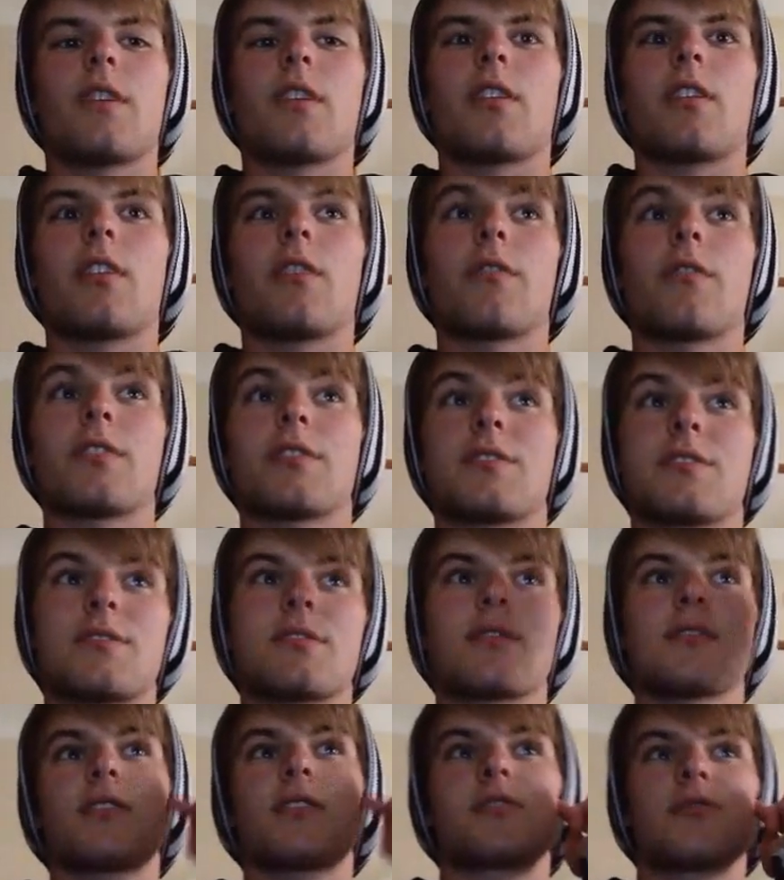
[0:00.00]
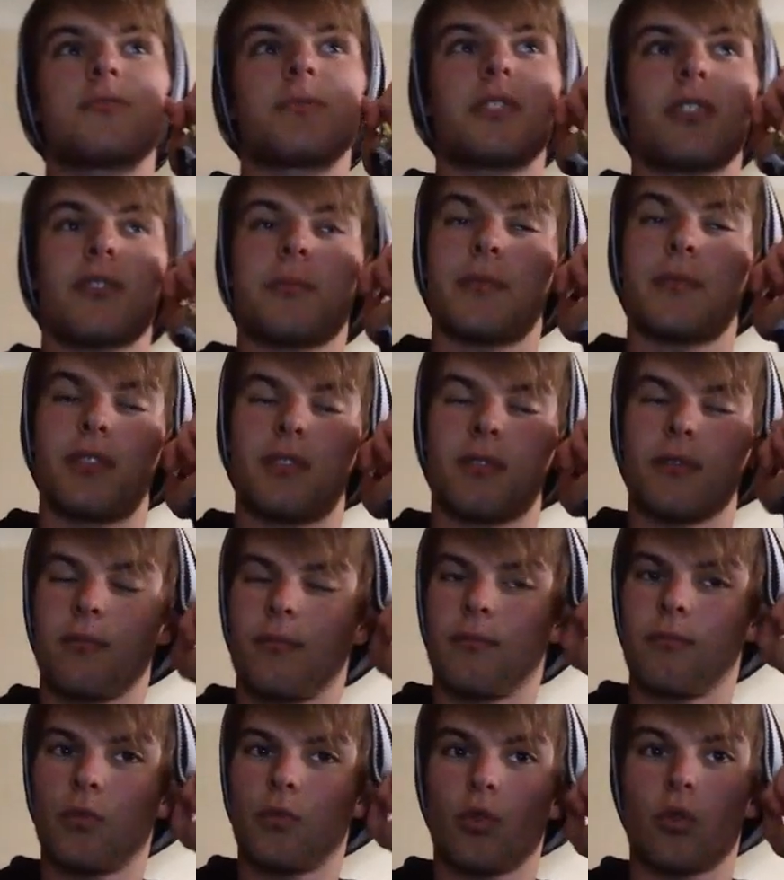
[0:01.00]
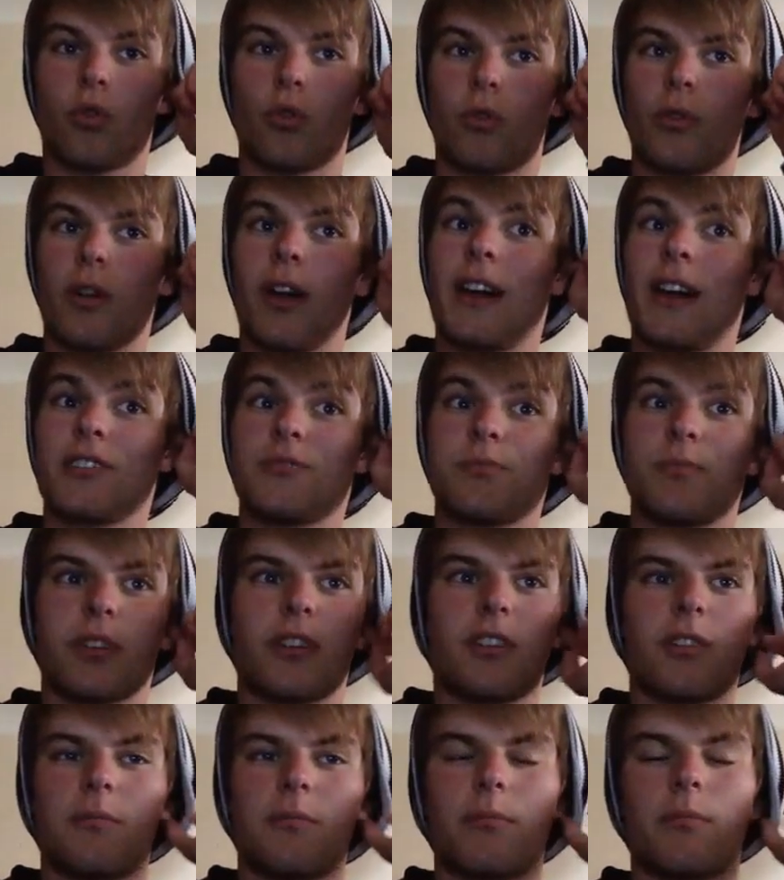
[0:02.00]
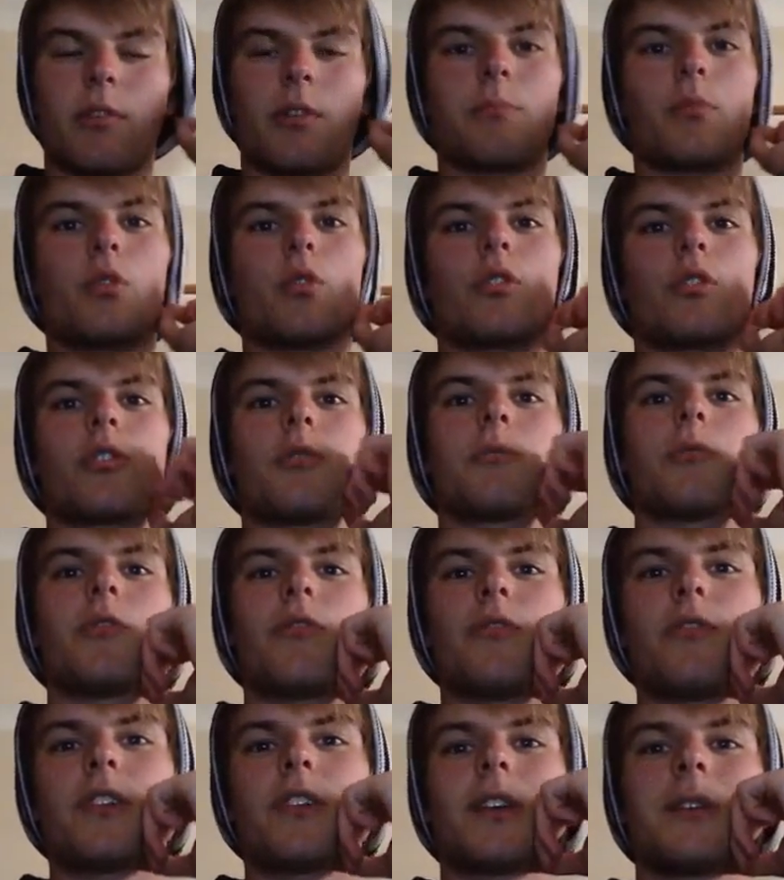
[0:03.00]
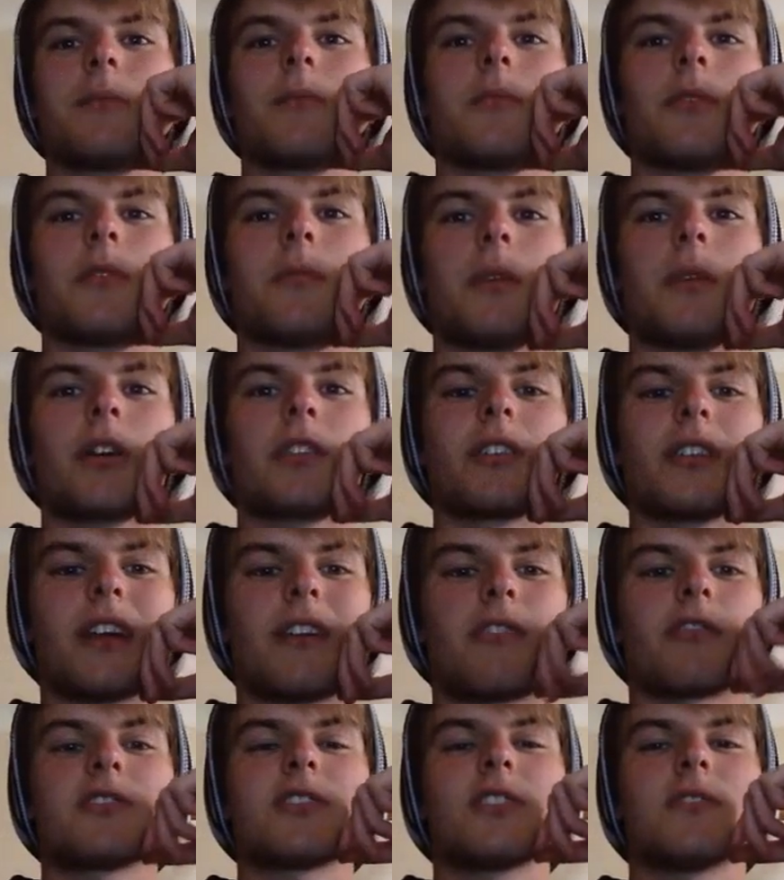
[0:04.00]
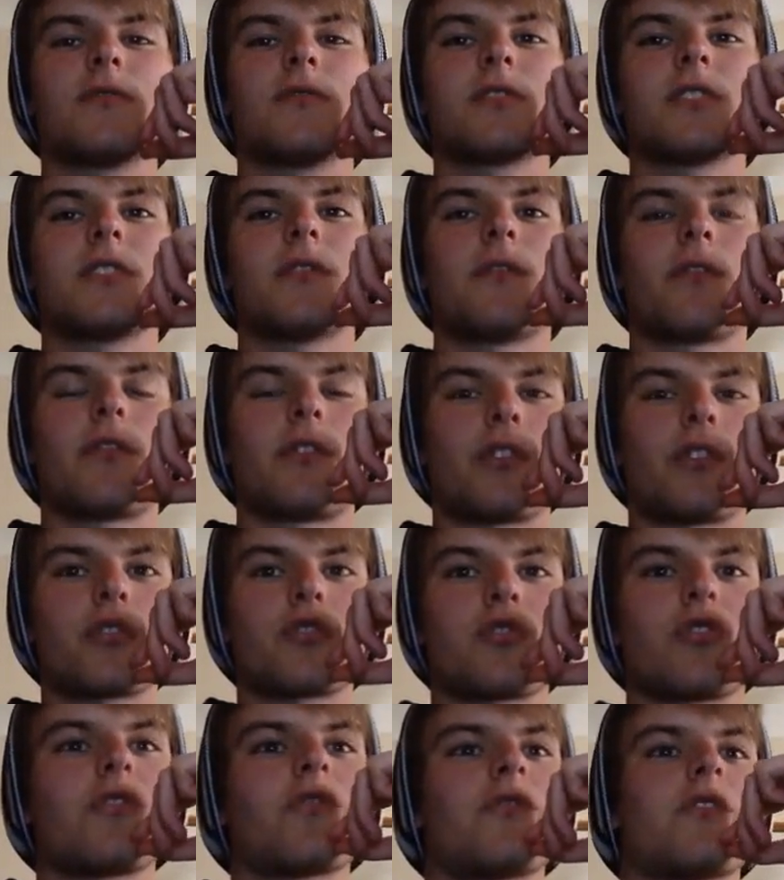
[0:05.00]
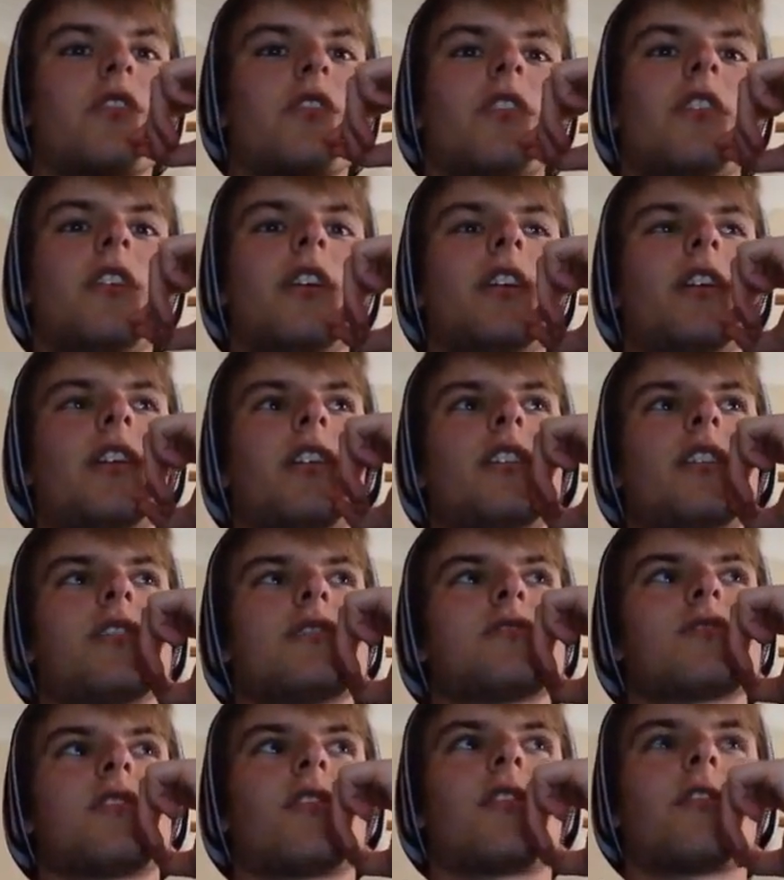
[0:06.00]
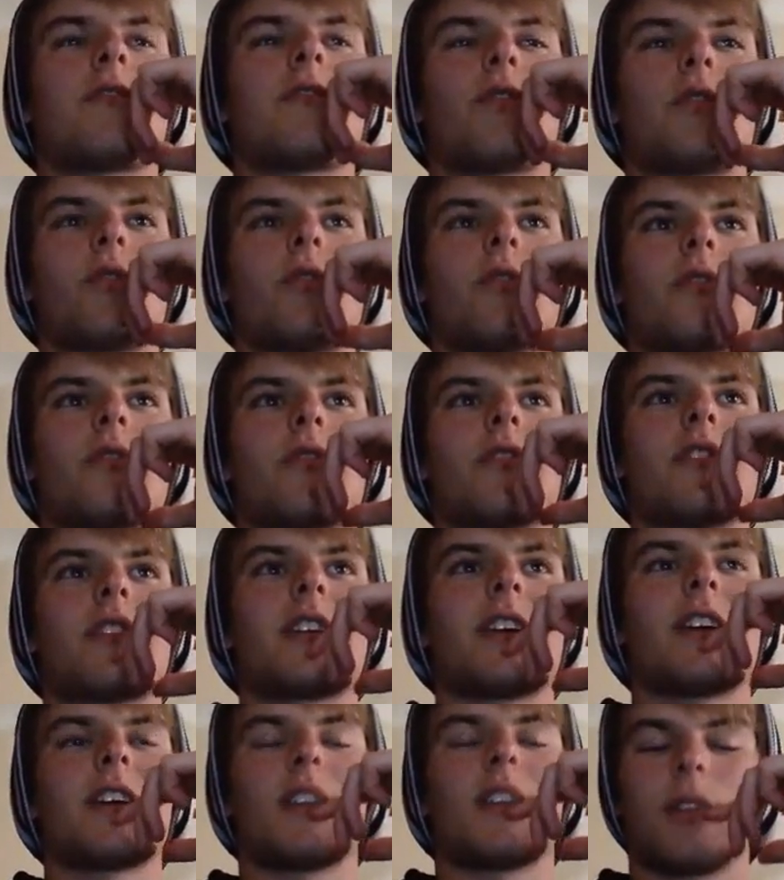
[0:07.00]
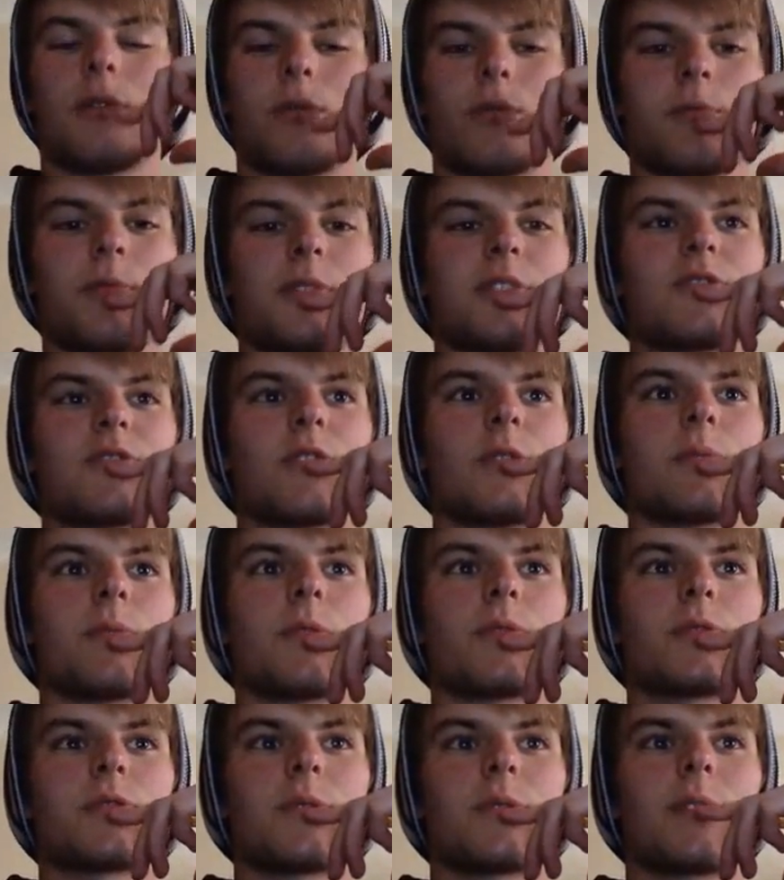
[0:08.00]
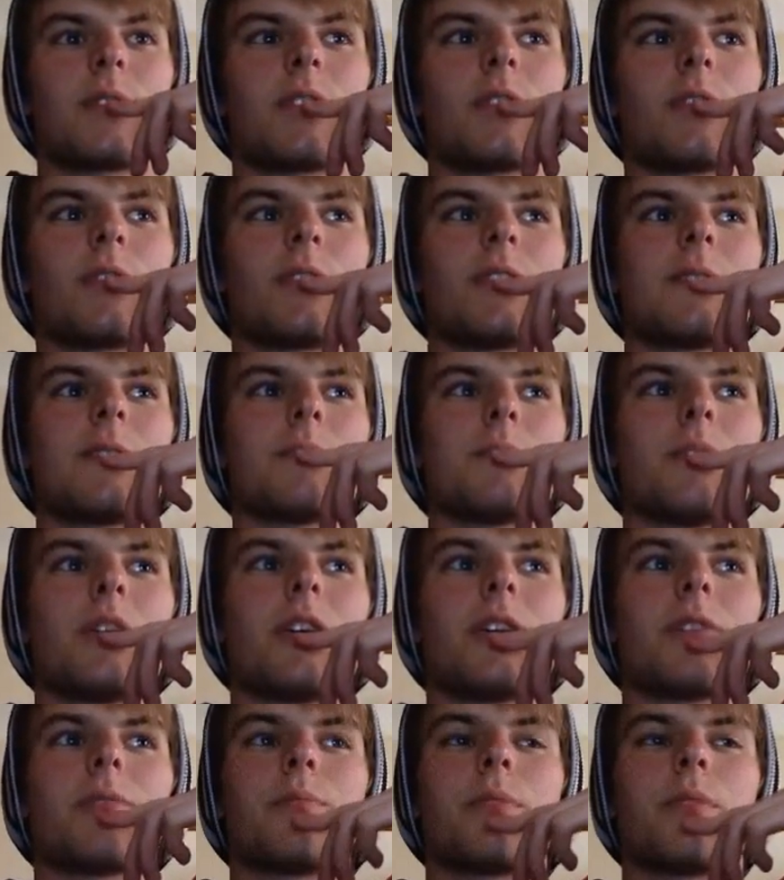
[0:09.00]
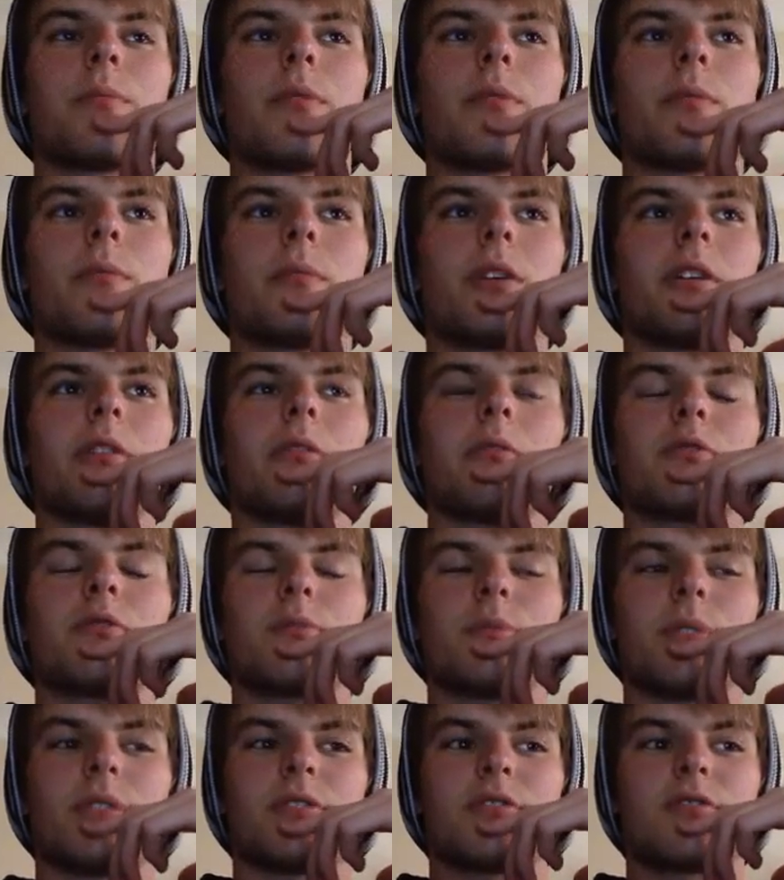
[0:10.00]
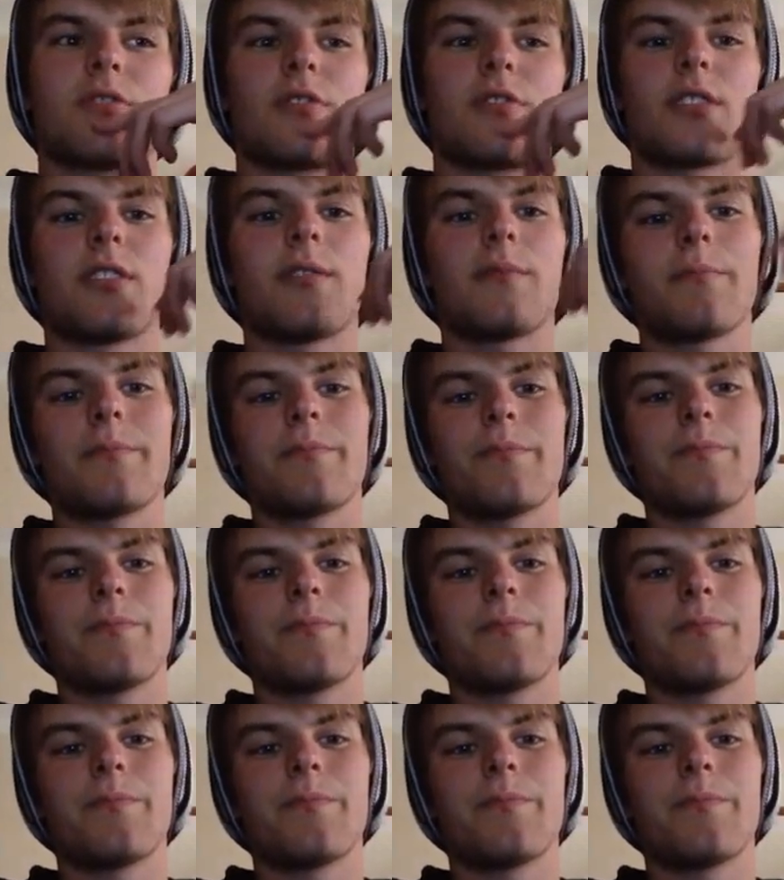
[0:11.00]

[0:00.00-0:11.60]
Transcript: This is becoming, or has become, a more common theme among narratives in the rock genre, so I thought again it would be suitable to include it in mine but put my own twist on it.